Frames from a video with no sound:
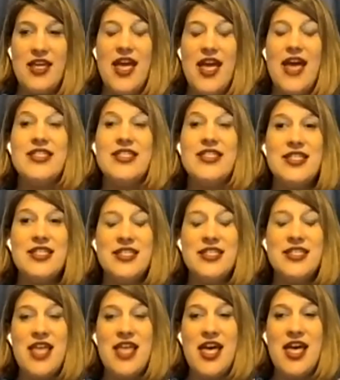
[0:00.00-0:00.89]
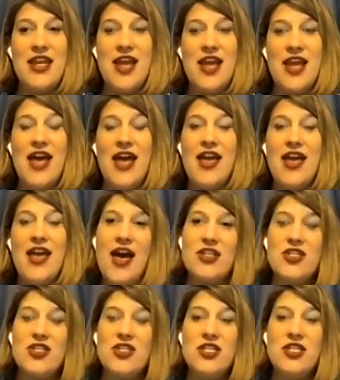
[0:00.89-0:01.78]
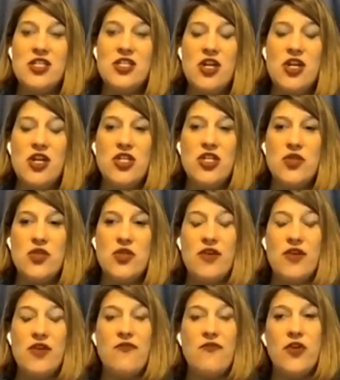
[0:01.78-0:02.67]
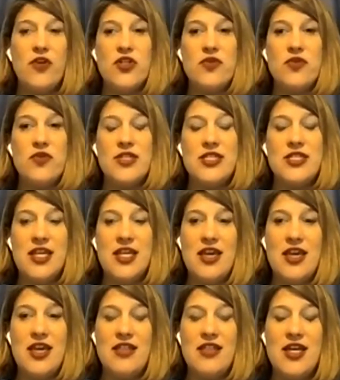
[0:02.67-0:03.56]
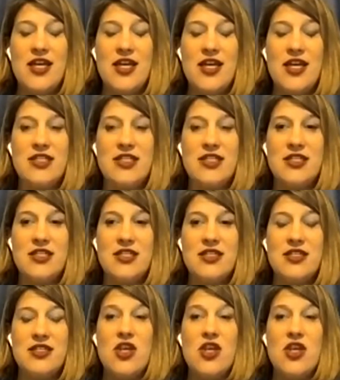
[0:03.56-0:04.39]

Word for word: And since then, I actually started doing virtual singing lessons.